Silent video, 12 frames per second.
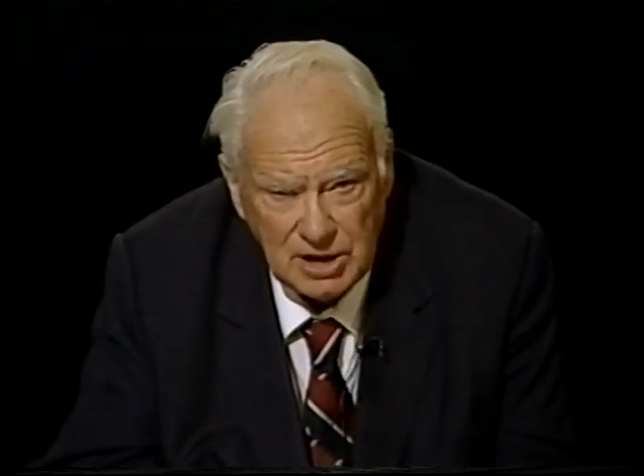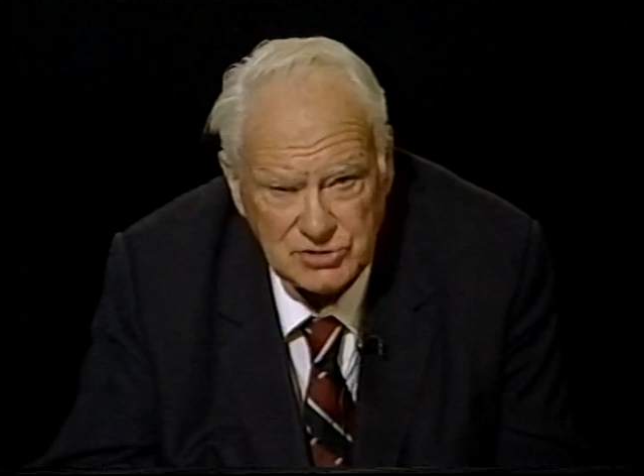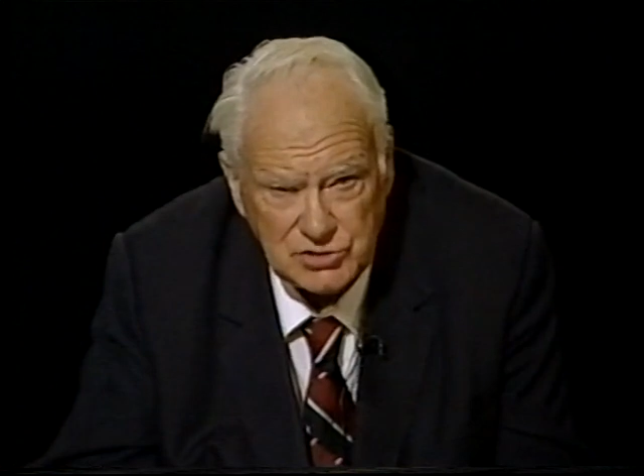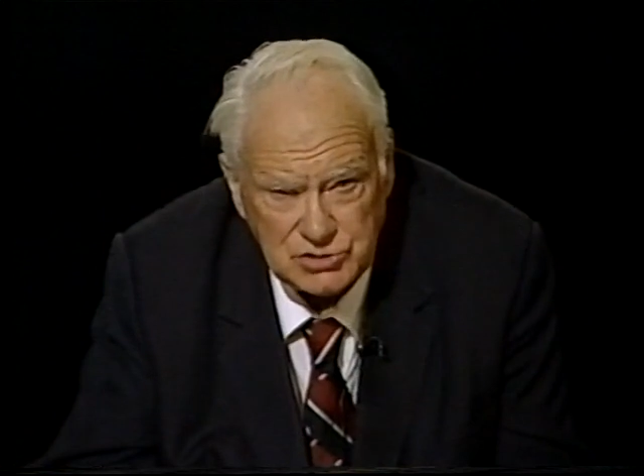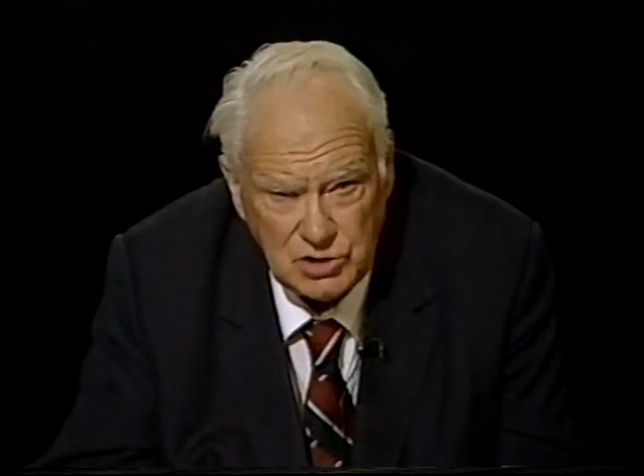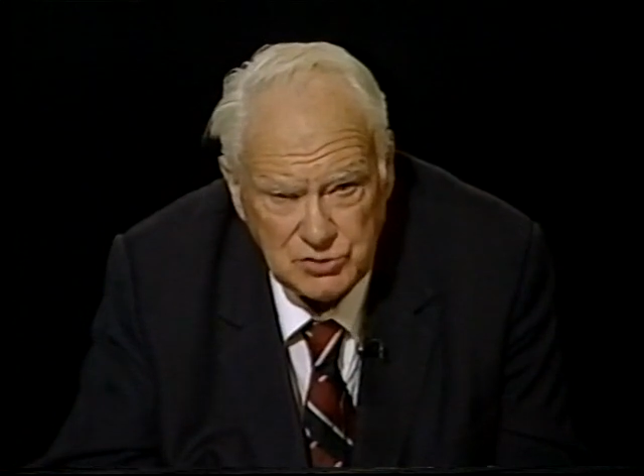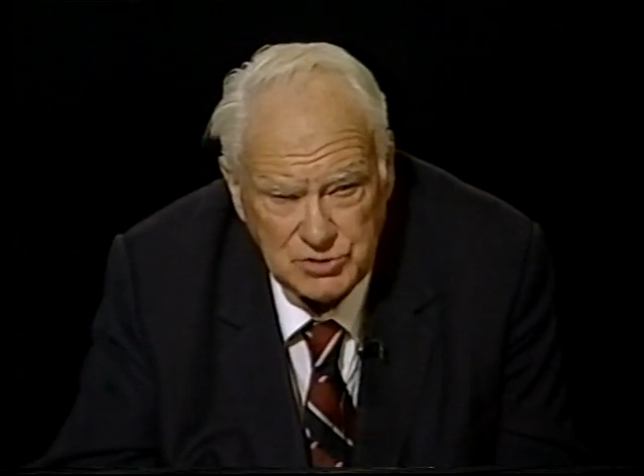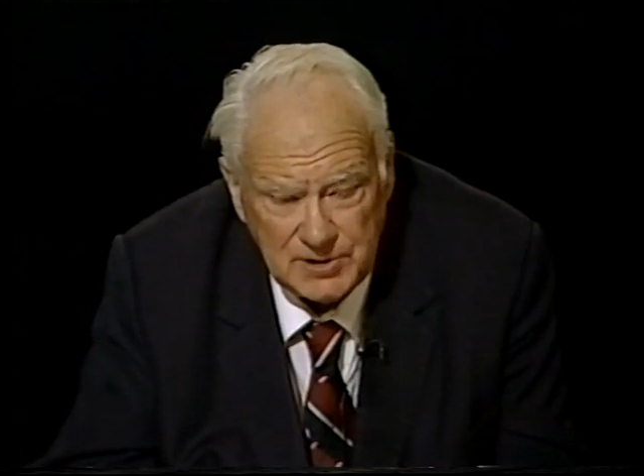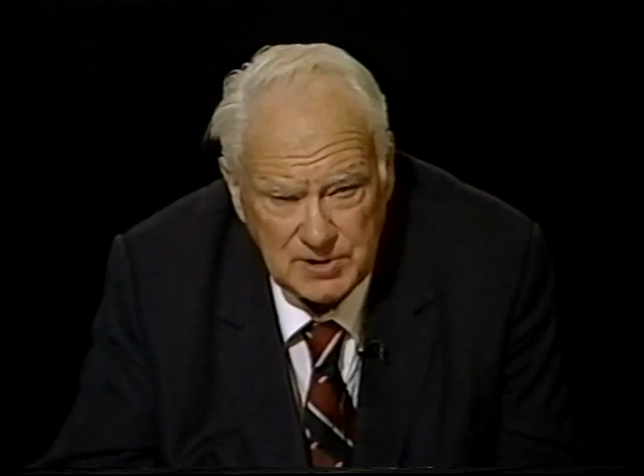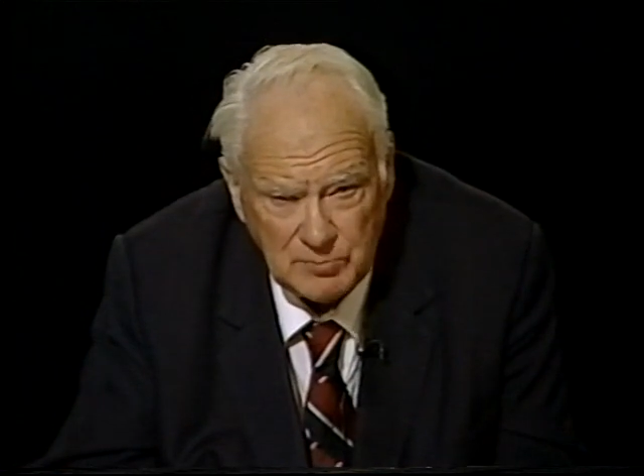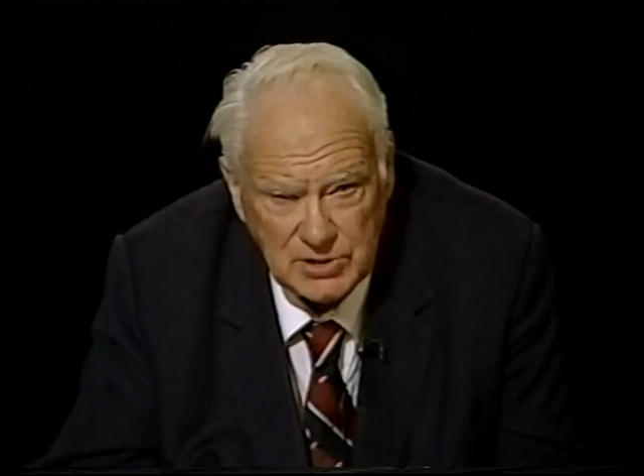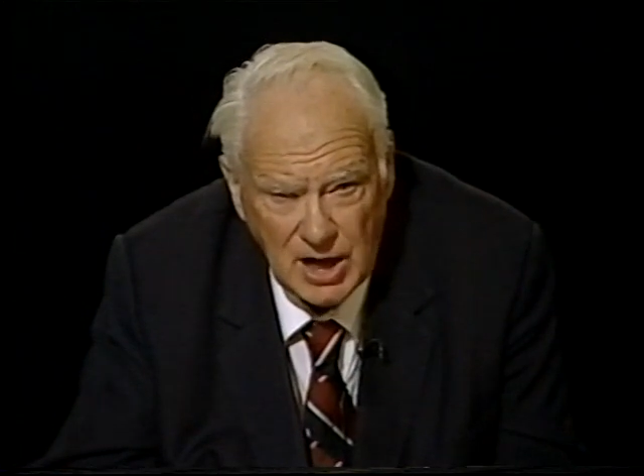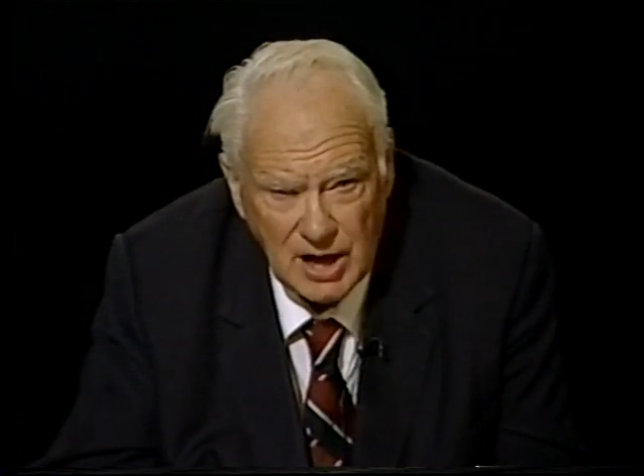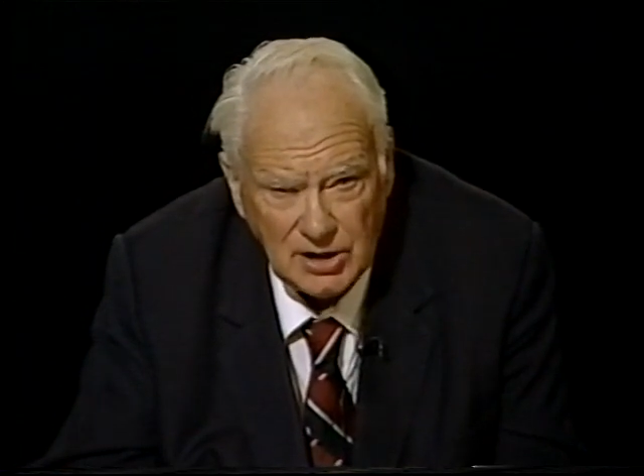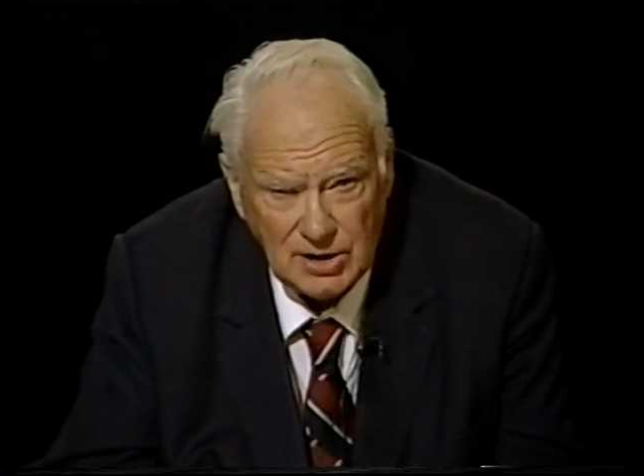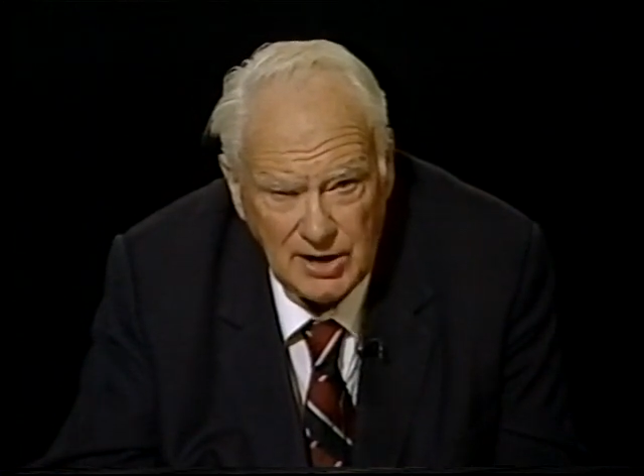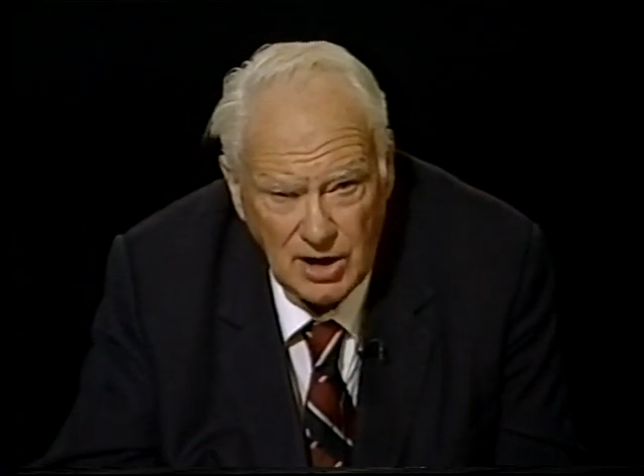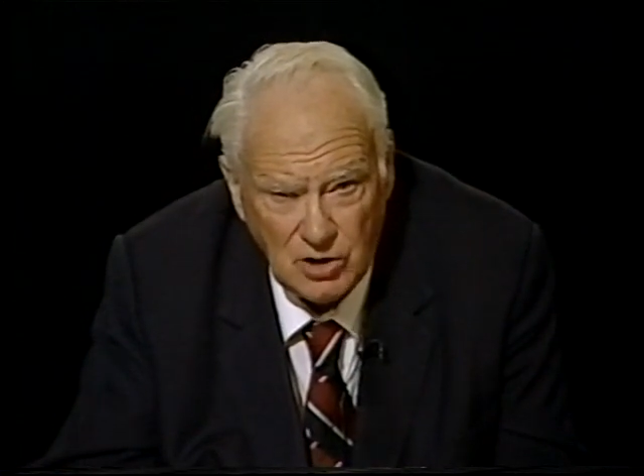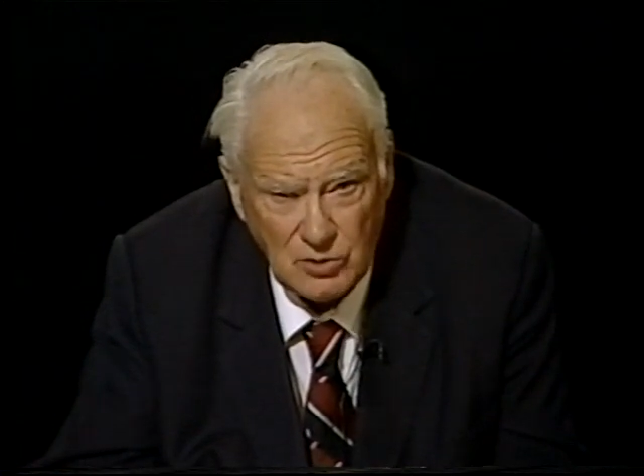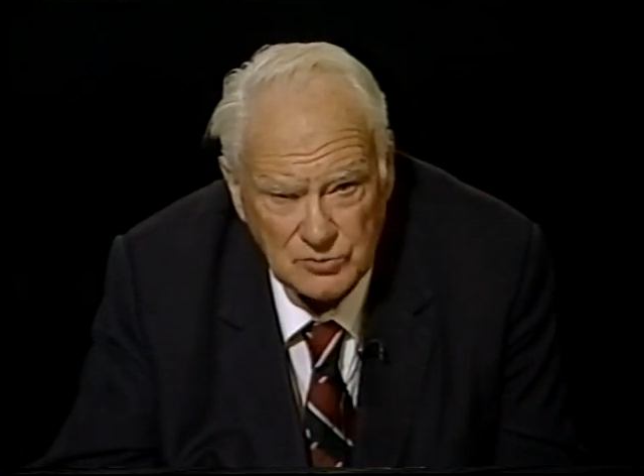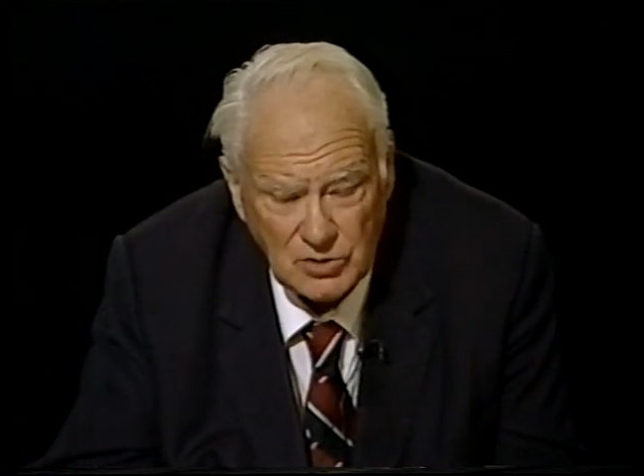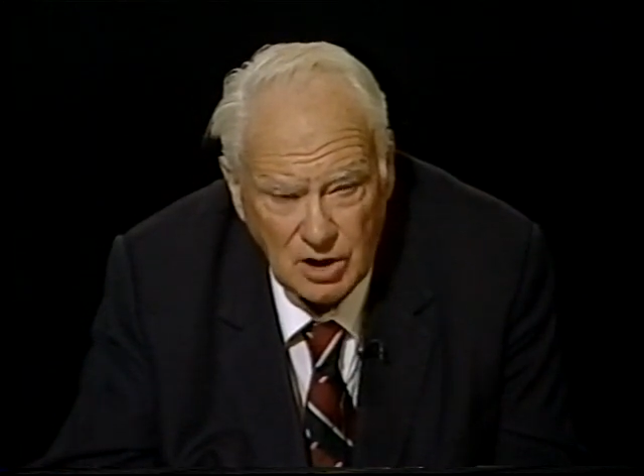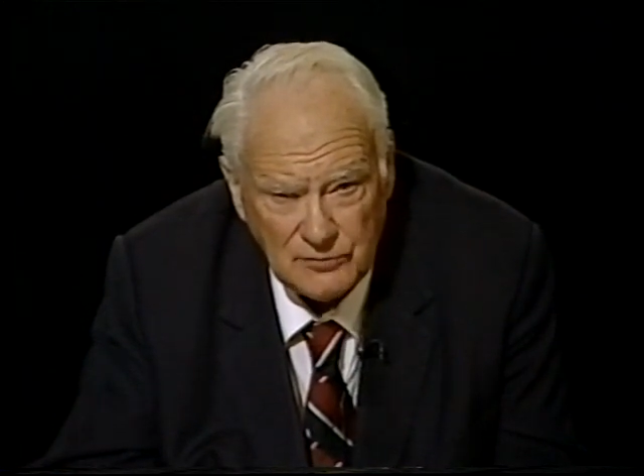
is associated with a cloud